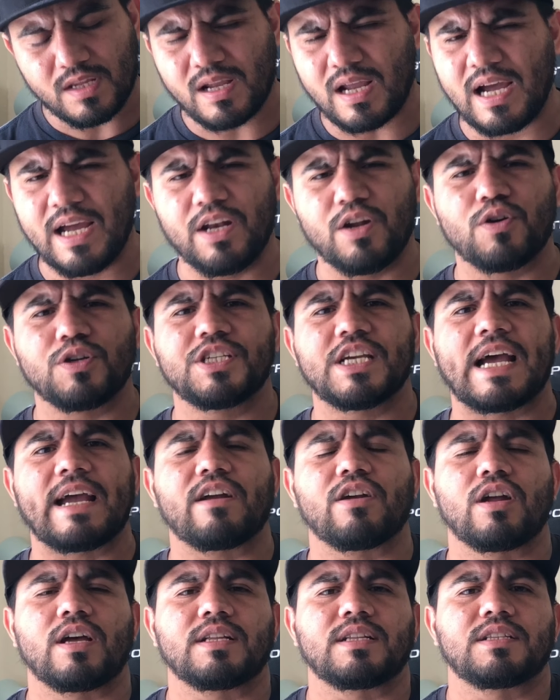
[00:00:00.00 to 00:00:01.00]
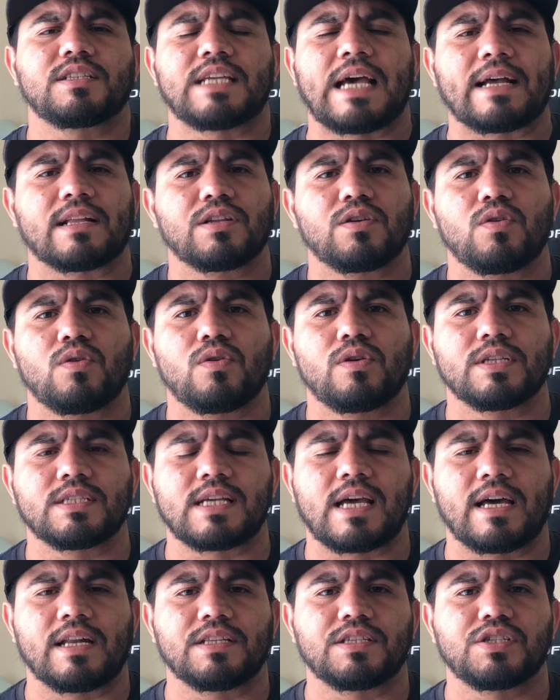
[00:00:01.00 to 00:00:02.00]
I know Juggernaut Tactical, it's
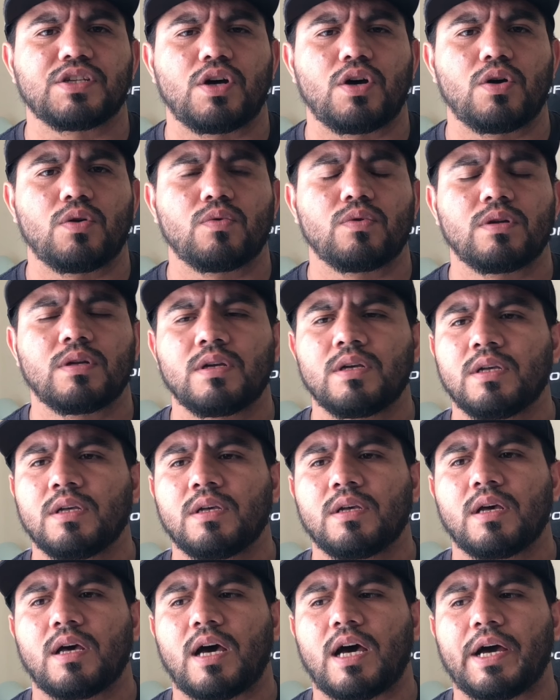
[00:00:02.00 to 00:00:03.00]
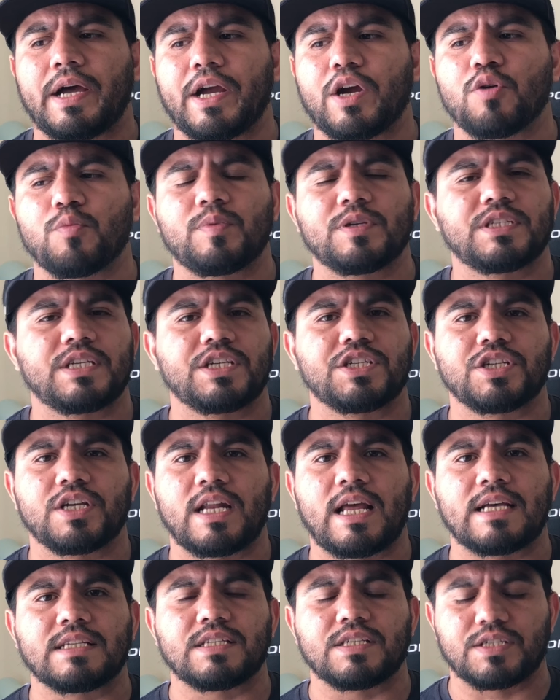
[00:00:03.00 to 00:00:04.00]
got its own. Arrow Precision
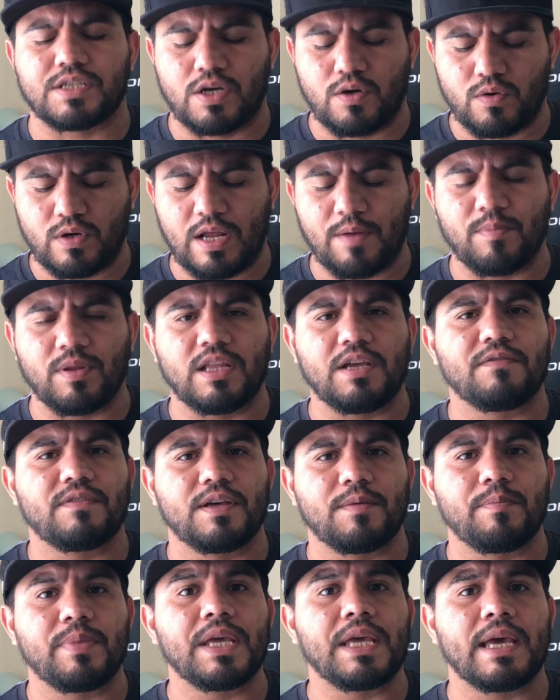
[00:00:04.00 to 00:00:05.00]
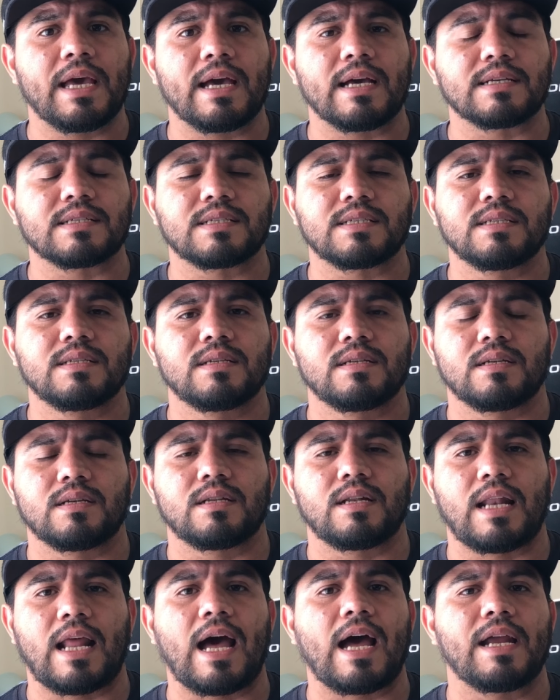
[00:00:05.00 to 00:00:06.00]
has its own. I believe the
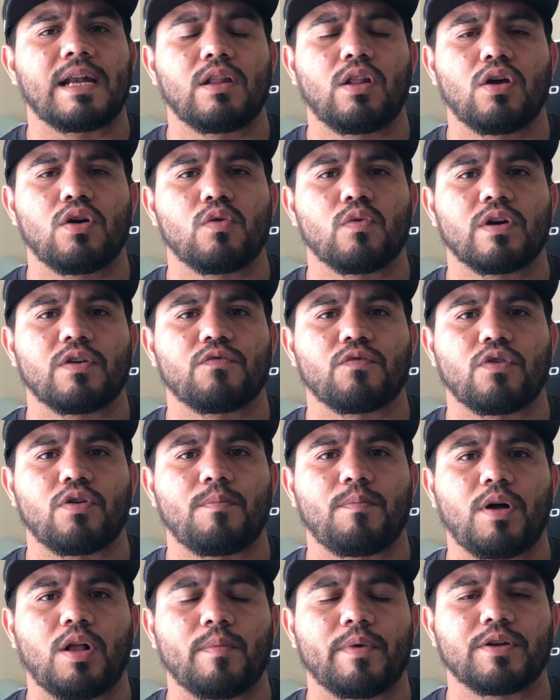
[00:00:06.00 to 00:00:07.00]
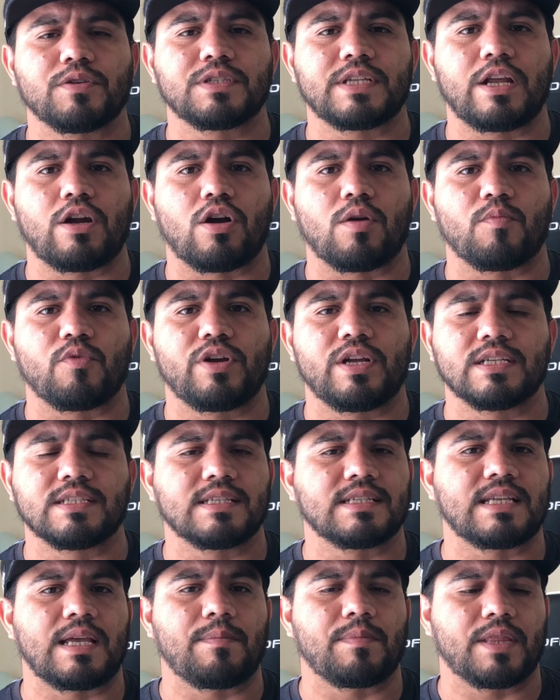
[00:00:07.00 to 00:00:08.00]
PX9 lower from Palmetto State Armory is
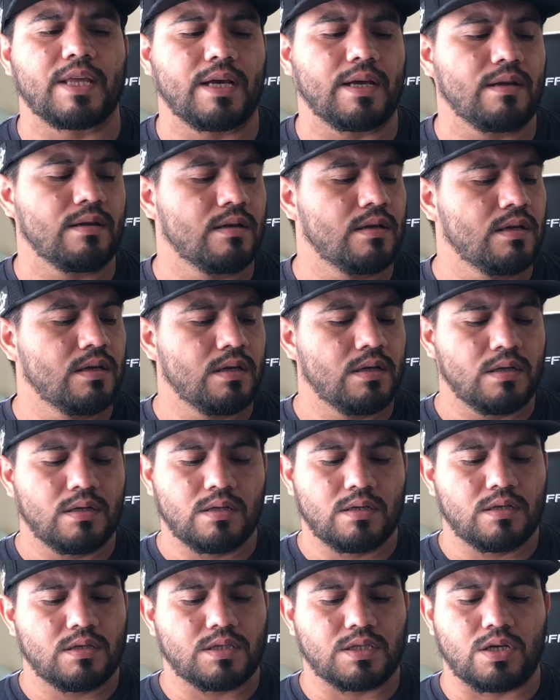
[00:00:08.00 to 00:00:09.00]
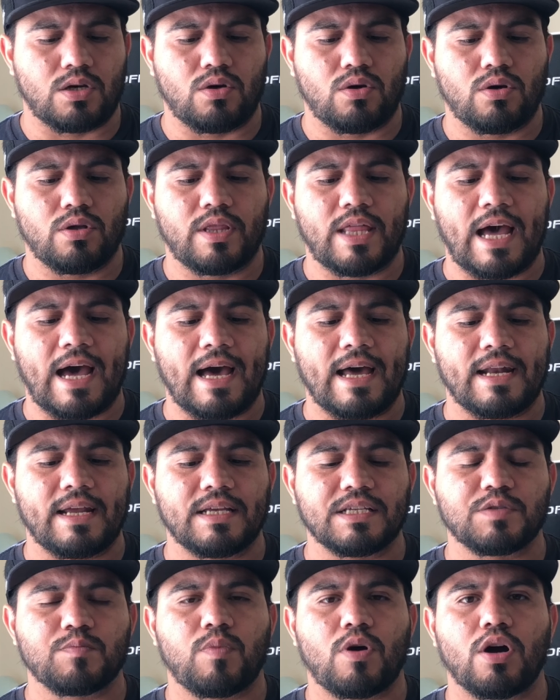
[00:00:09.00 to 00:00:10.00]
the same thing. So that
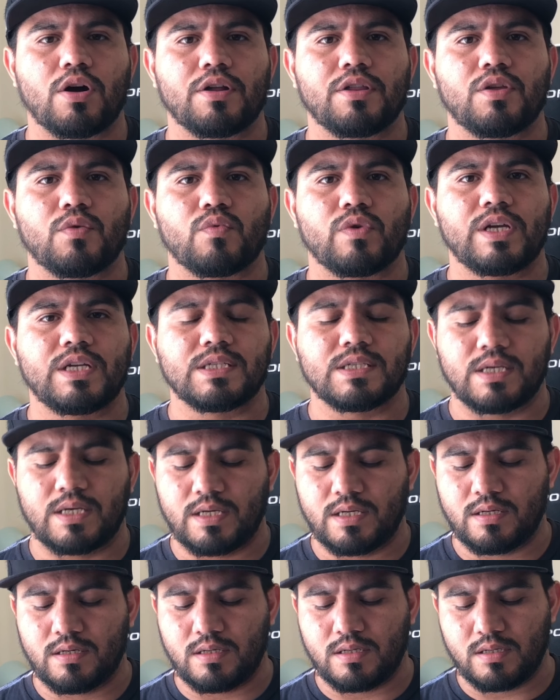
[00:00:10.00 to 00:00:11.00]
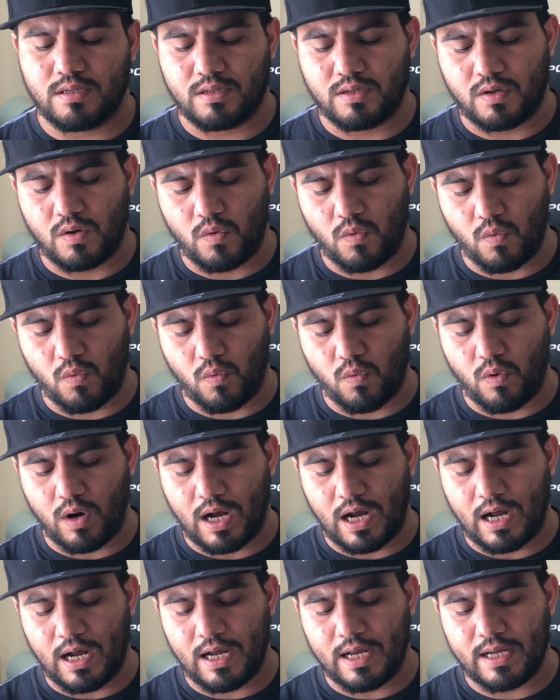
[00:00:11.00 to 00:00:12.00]
is part of the reason
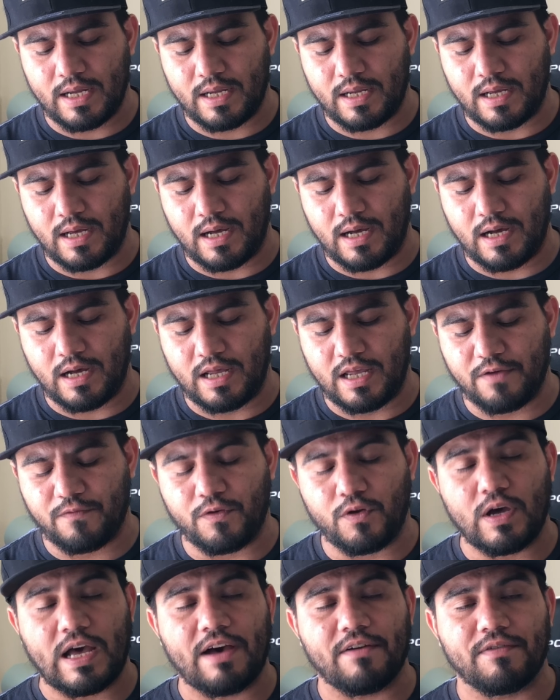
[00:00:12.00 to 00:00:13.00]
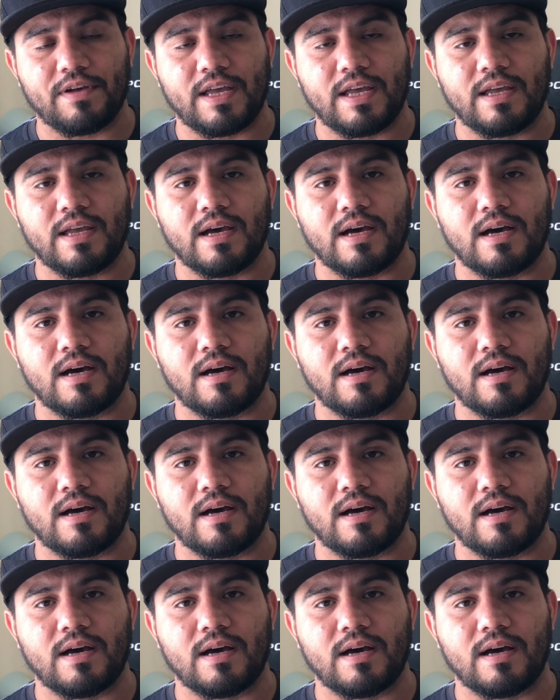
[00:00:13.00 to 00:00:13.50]
why if you have a